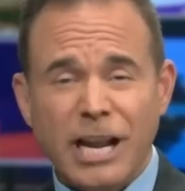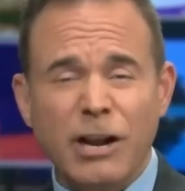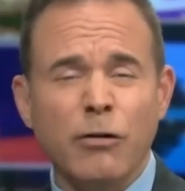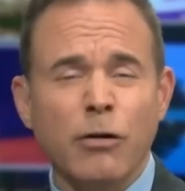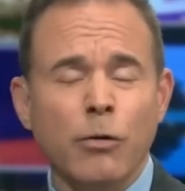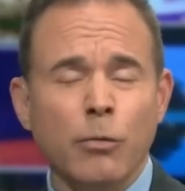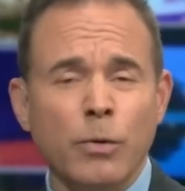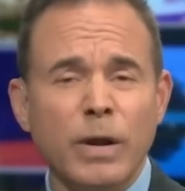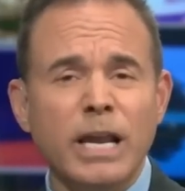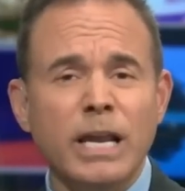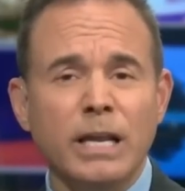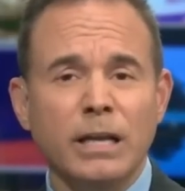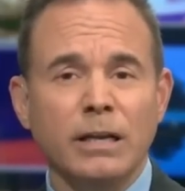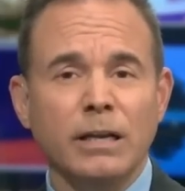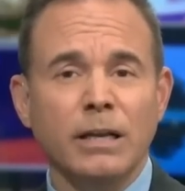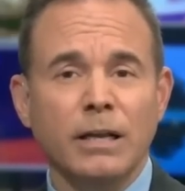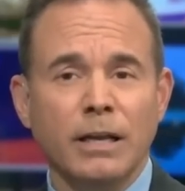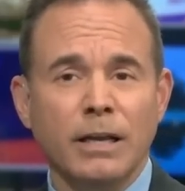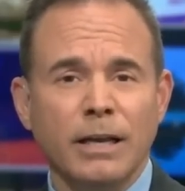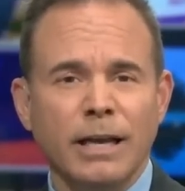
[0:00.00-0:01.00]
Tara
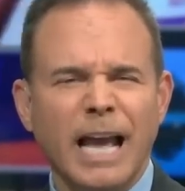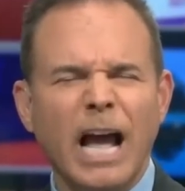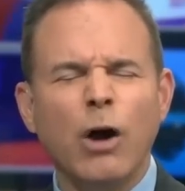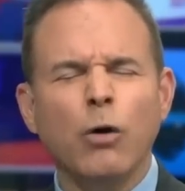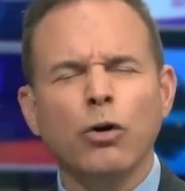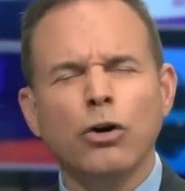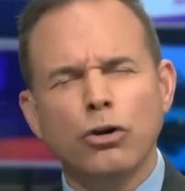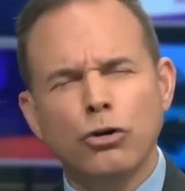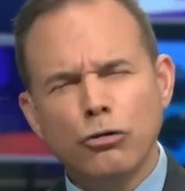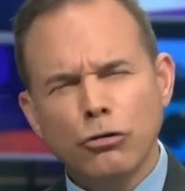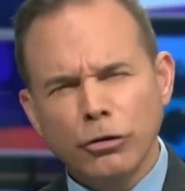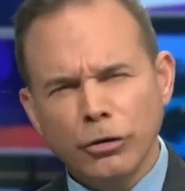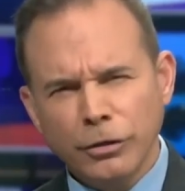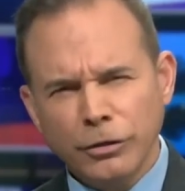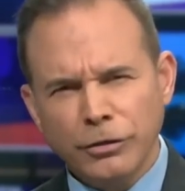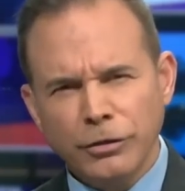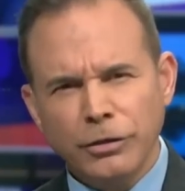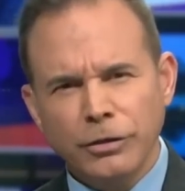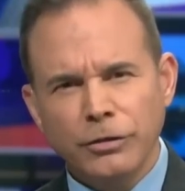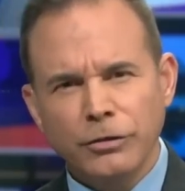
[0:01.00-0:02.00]
Reid how
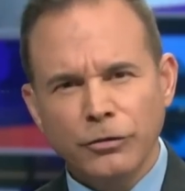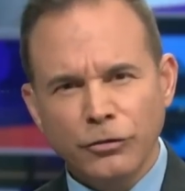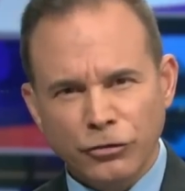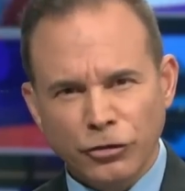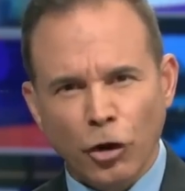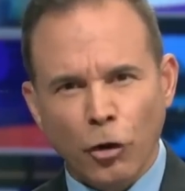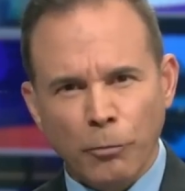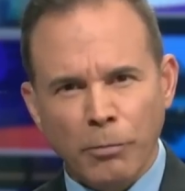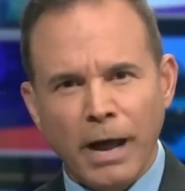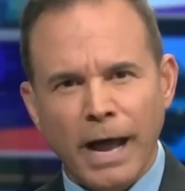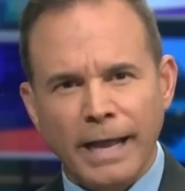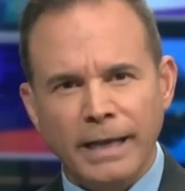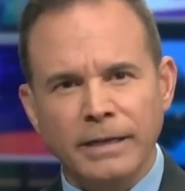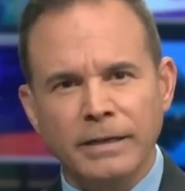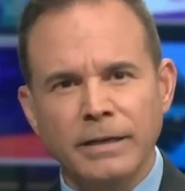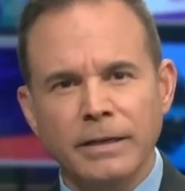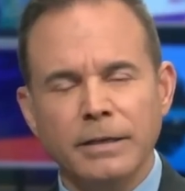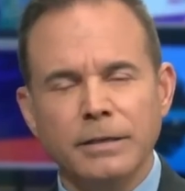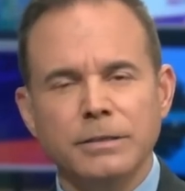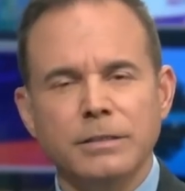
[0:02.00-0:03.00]
good Joe
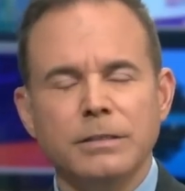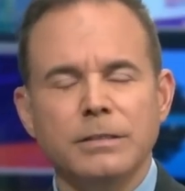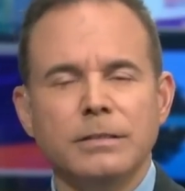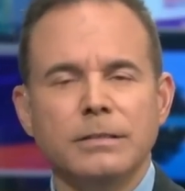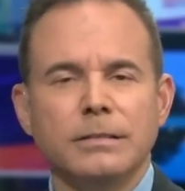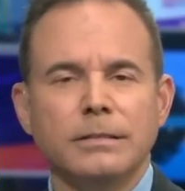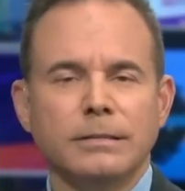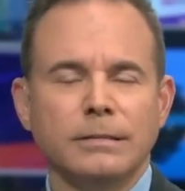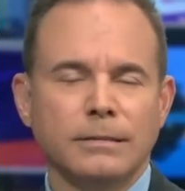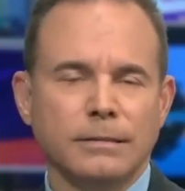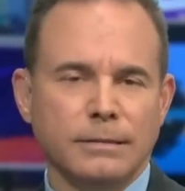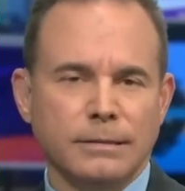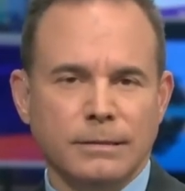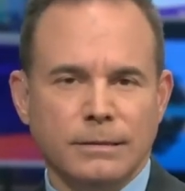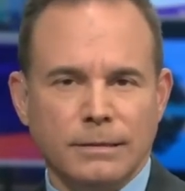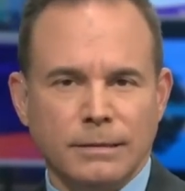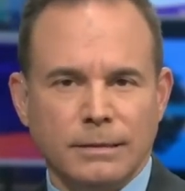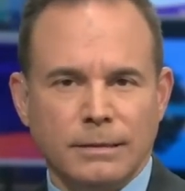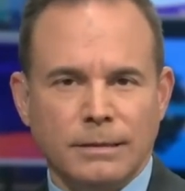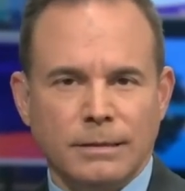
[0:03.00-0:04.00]
Biden is.
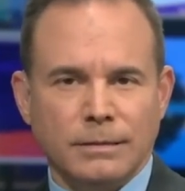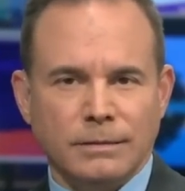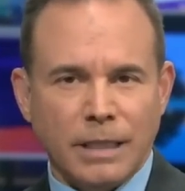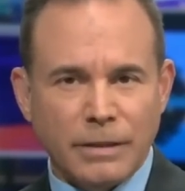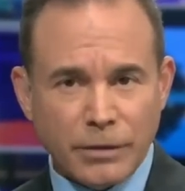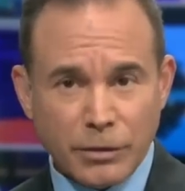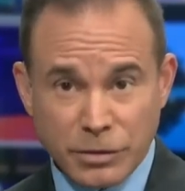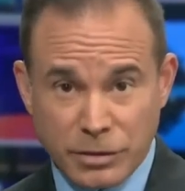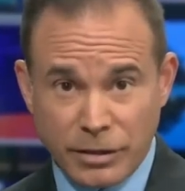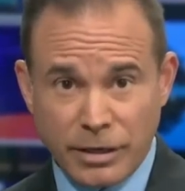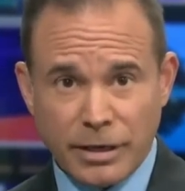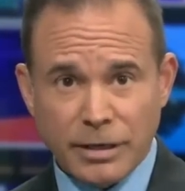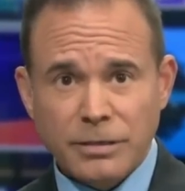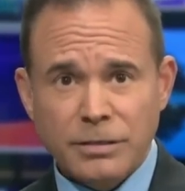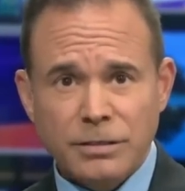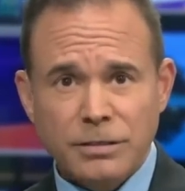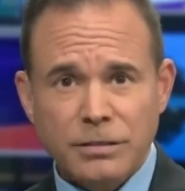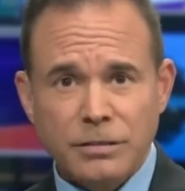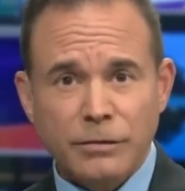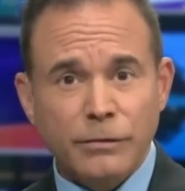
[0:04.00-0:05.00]
Then there's
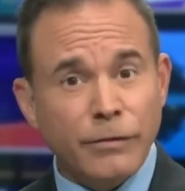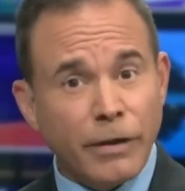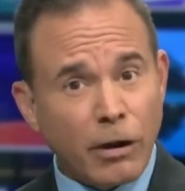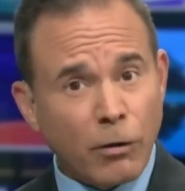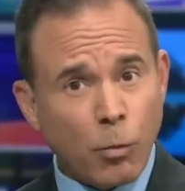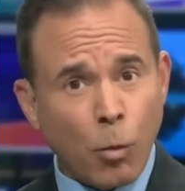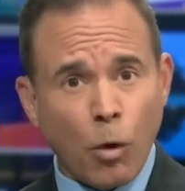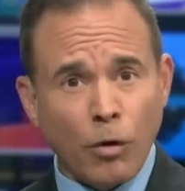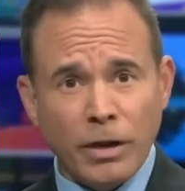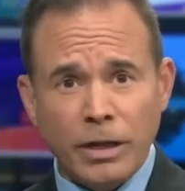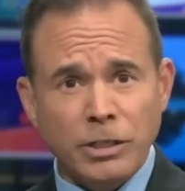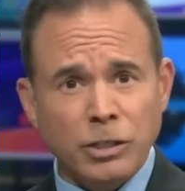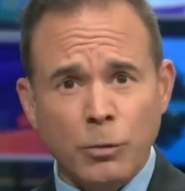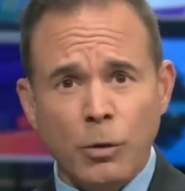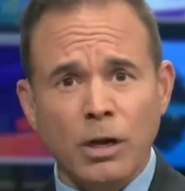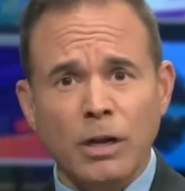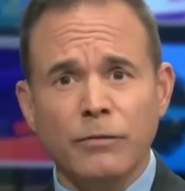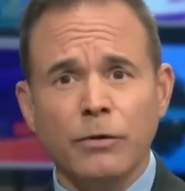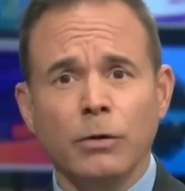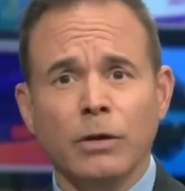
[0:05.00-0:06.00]
this. Fair warning
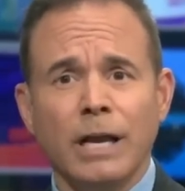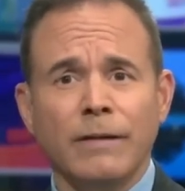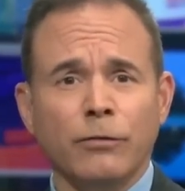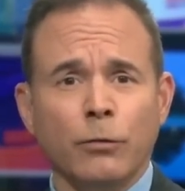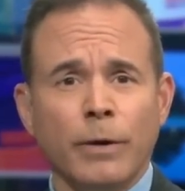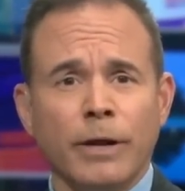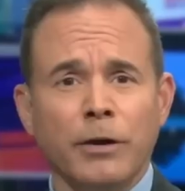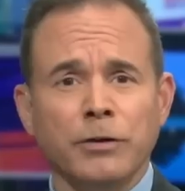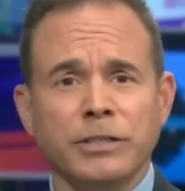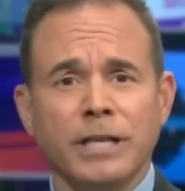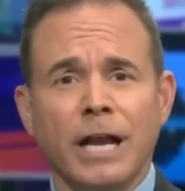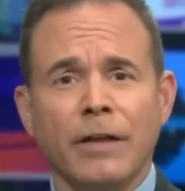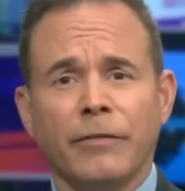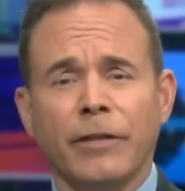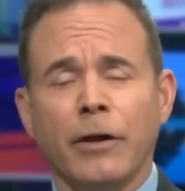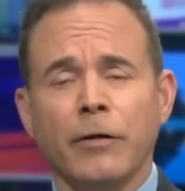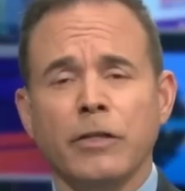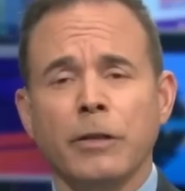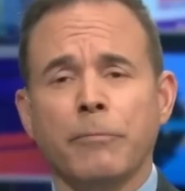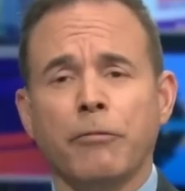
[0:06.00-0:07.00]
to all of you left-wingers out
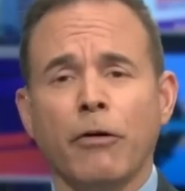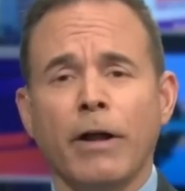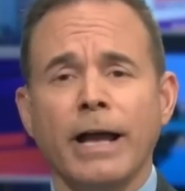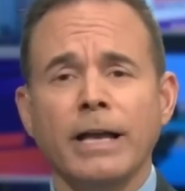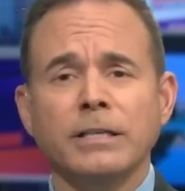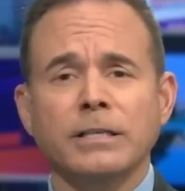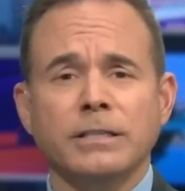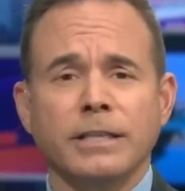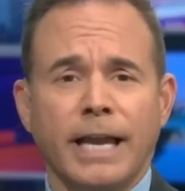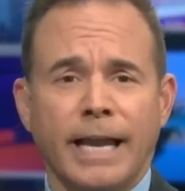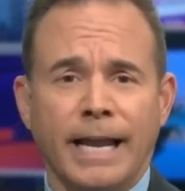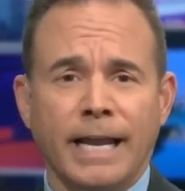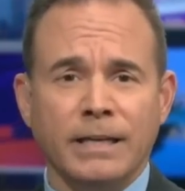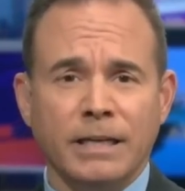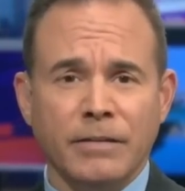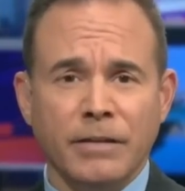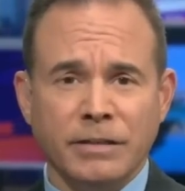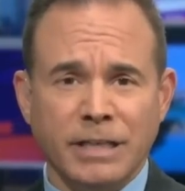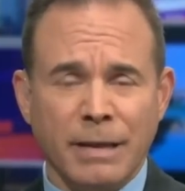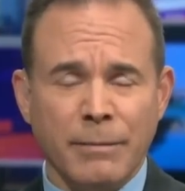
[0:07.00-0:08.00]
there in the press
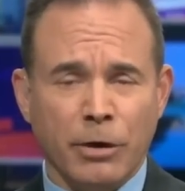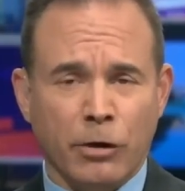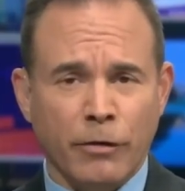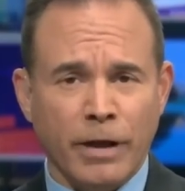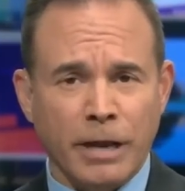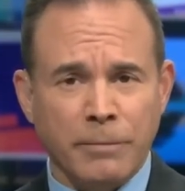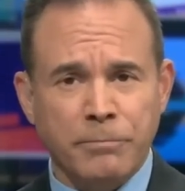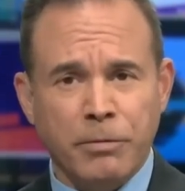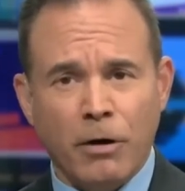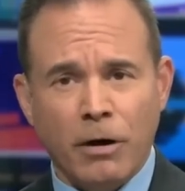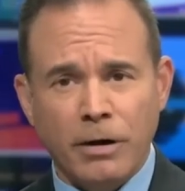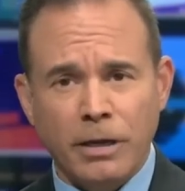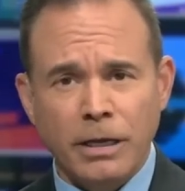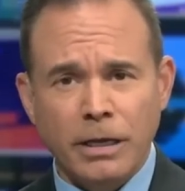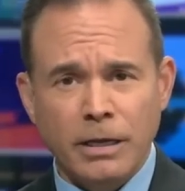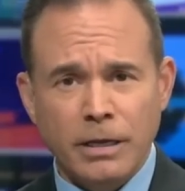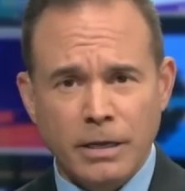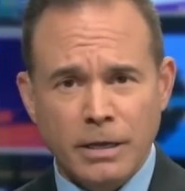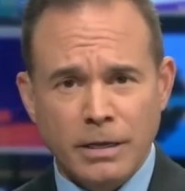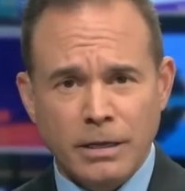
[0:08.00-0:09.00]
and in the Democrat
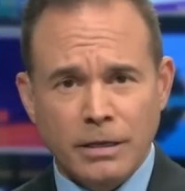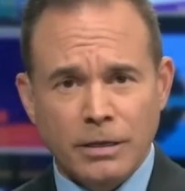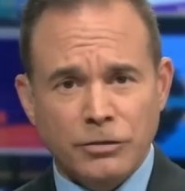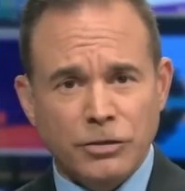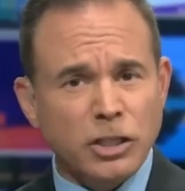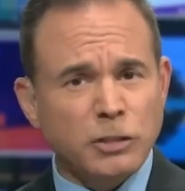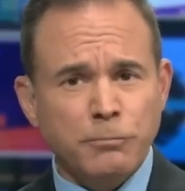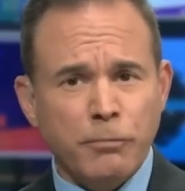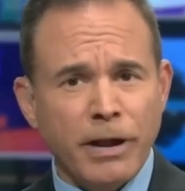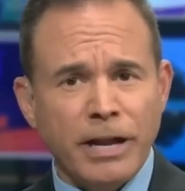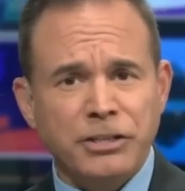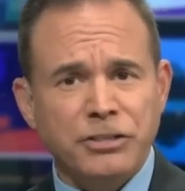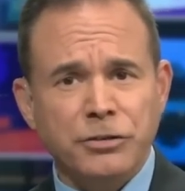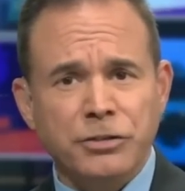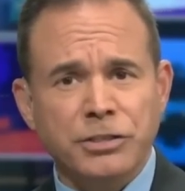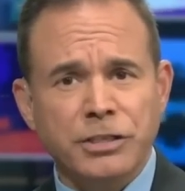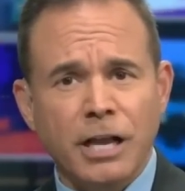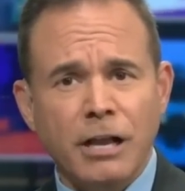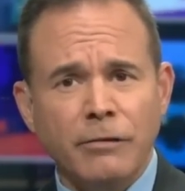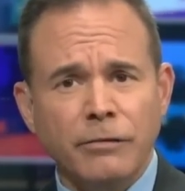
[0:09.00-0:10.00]
Party. Just brace
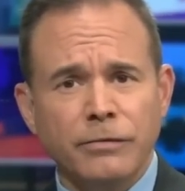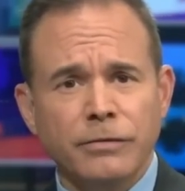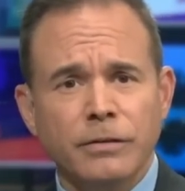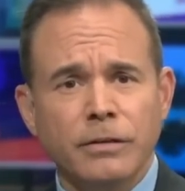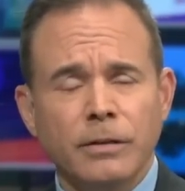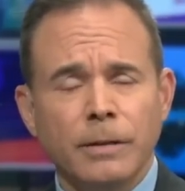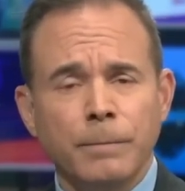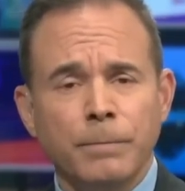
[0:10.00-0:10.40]
yourself.